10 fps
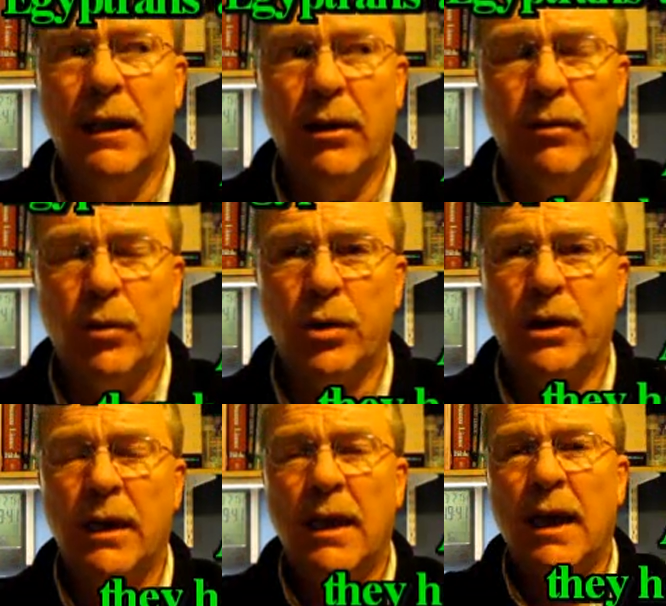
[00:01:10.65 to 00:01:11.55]
the Air Force.
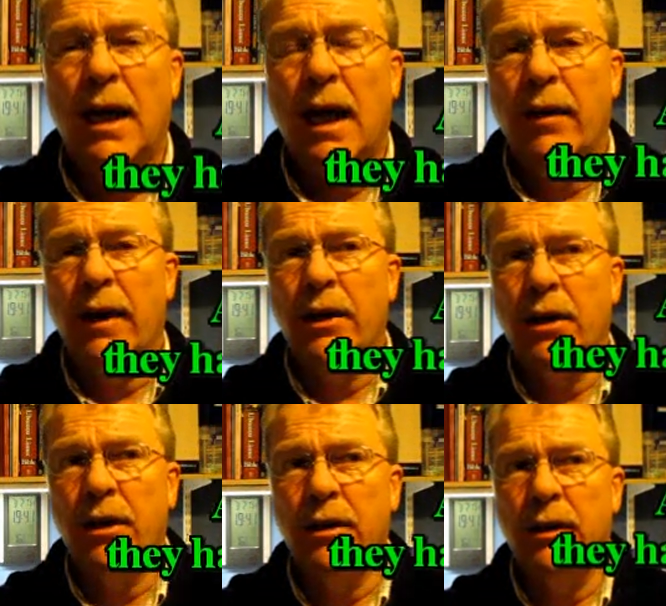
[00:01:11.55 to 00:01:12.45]
And then
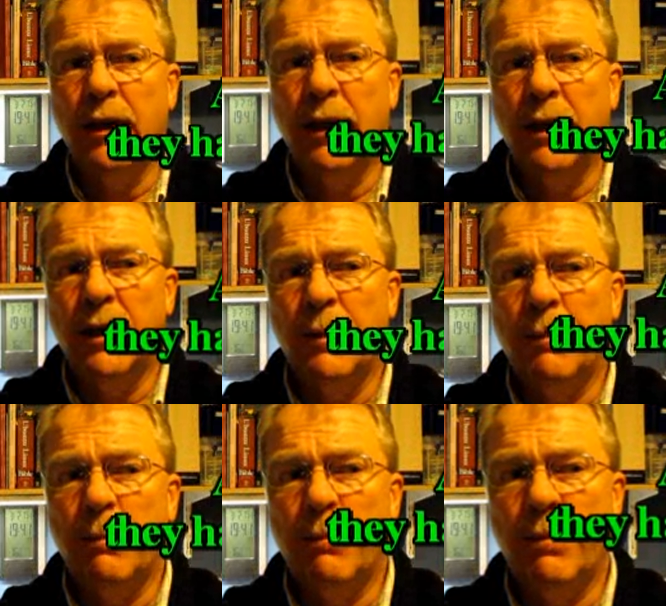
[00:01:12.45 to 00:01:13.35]
you had
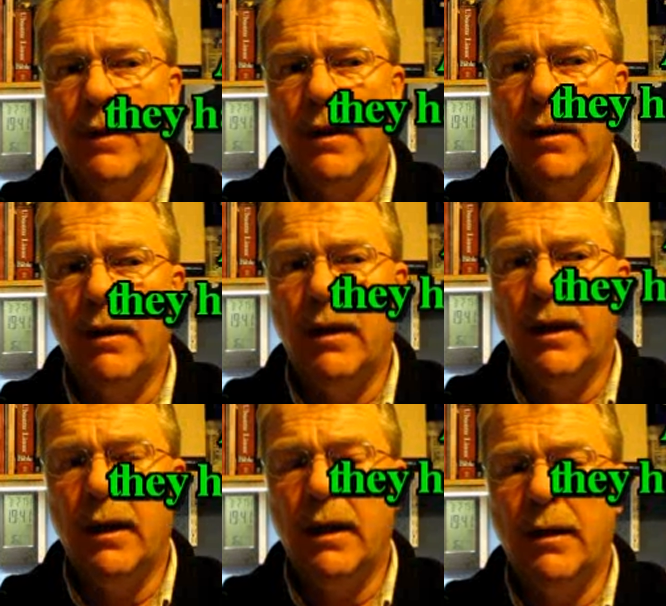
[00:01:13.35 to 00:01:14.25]

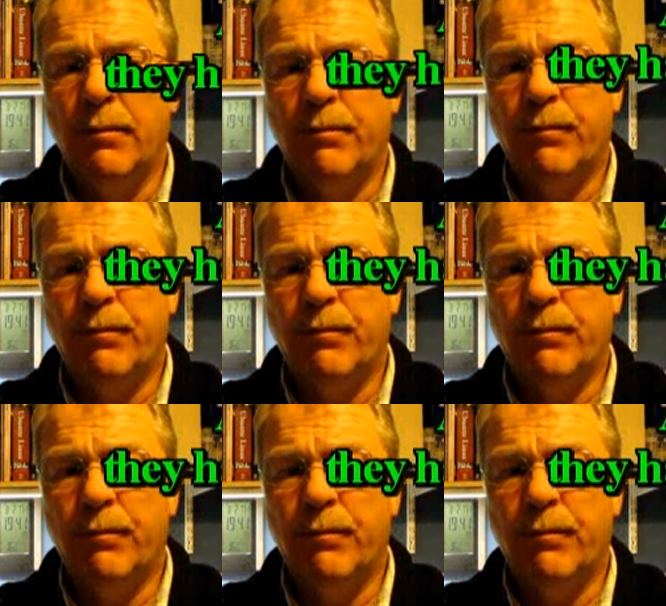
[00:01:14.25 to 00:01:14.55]
the